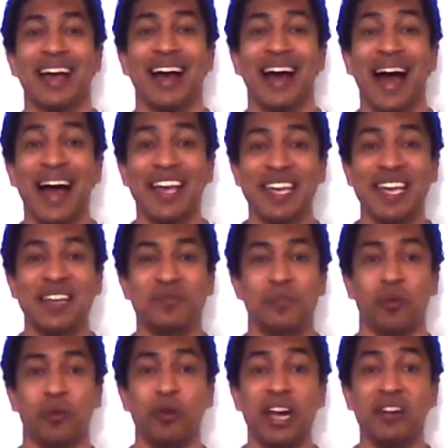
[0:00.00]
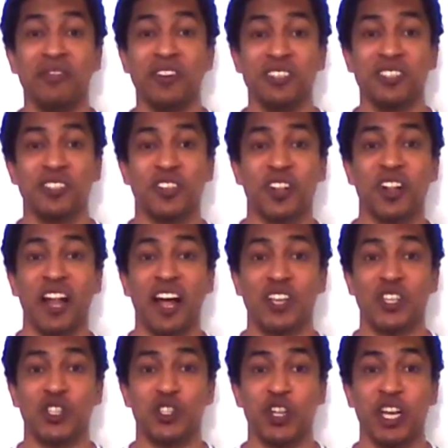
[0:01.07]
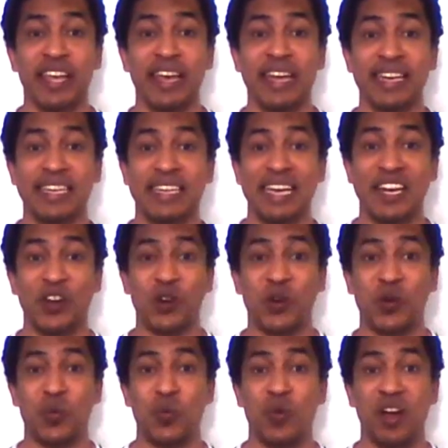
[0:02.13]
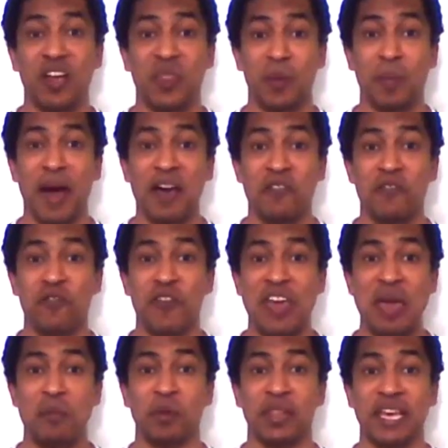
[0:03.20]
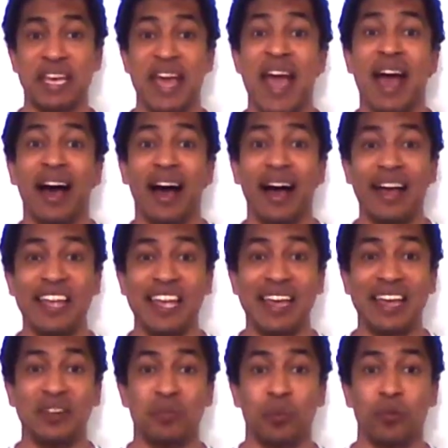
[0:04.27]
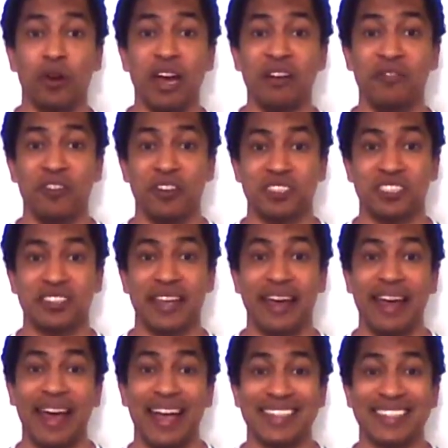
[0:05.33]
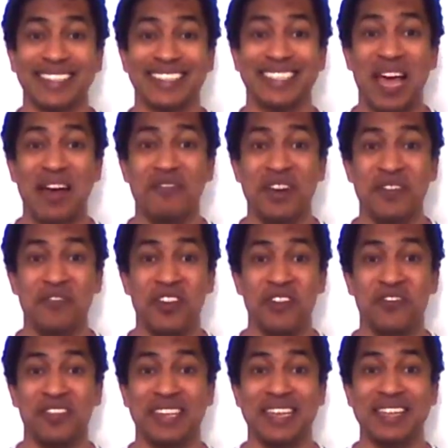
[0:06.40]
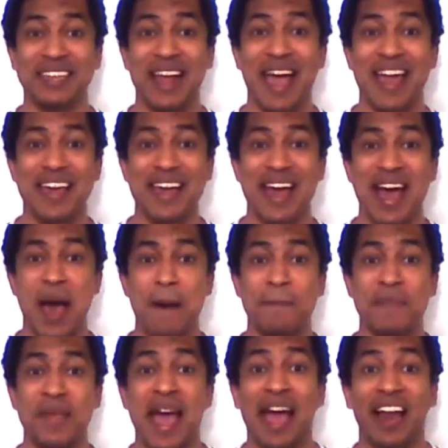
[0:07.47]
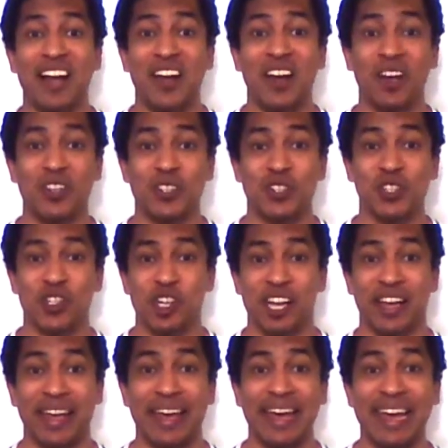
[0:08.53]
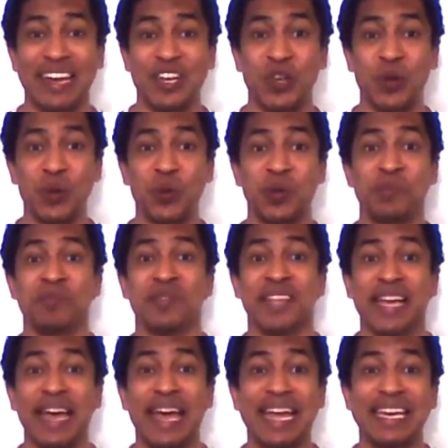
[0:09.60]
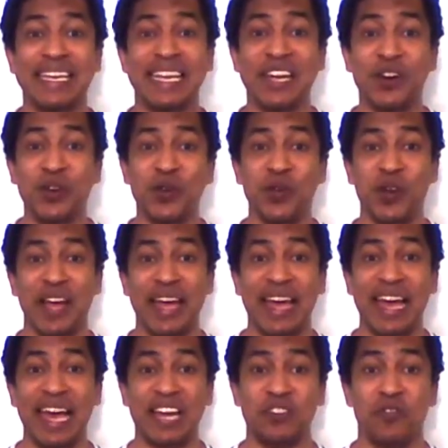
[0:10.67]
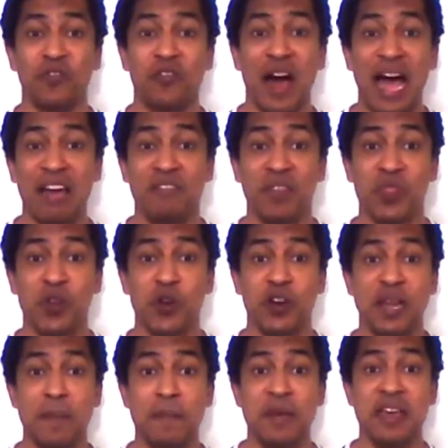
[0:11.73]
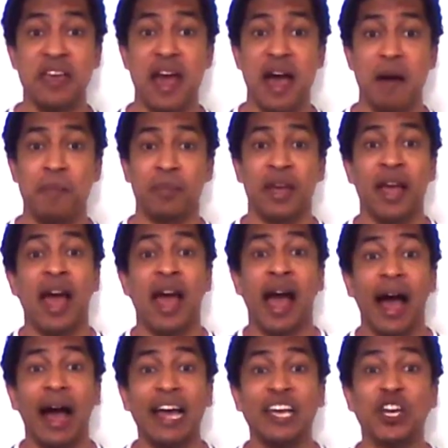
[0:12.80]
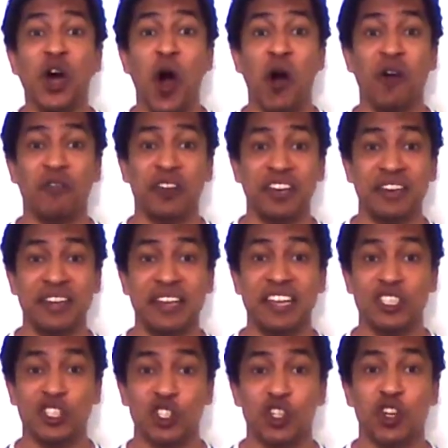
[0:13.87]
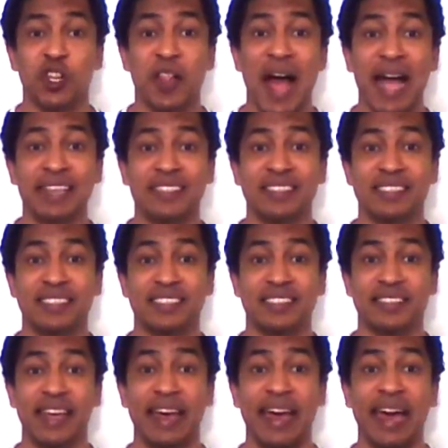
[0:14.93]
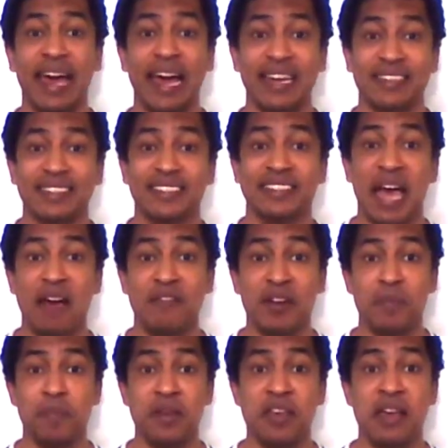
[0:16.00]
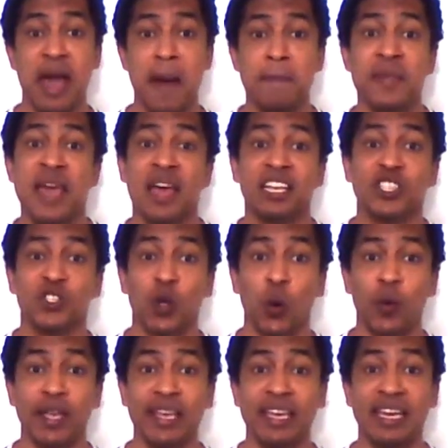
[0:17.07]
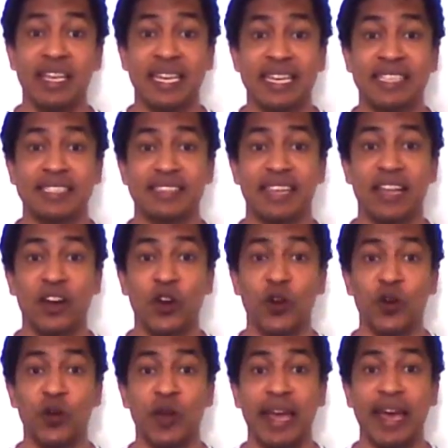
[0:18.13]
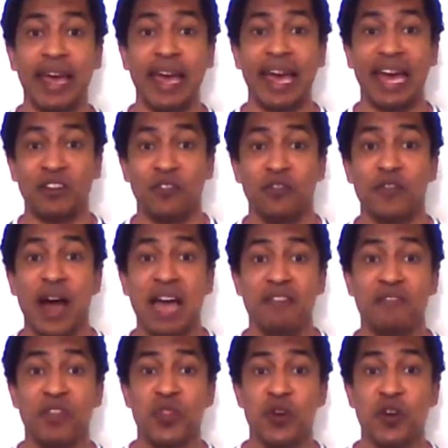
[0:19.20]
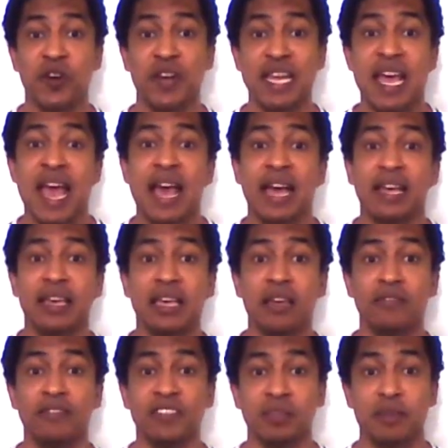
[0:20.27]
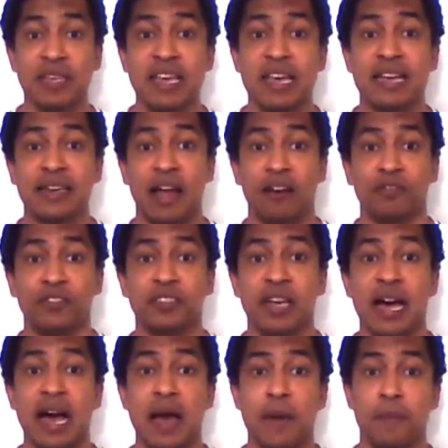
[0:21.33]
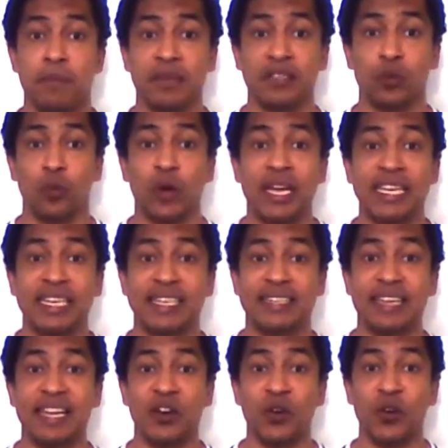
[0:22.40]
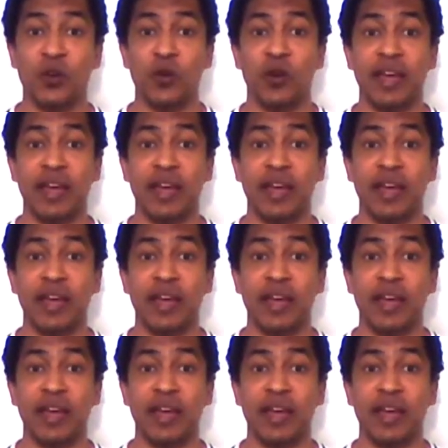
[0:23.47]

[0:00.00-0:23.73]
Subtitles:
I eat breakfast, lunch, and dinner with my family. I eat breakfast at 7:15 a.m., lunch at noon, and dinner at 5:30 p.m. I often teach classes at 7 p.m., so eating dinner at 5:30 gives me enough time between dinner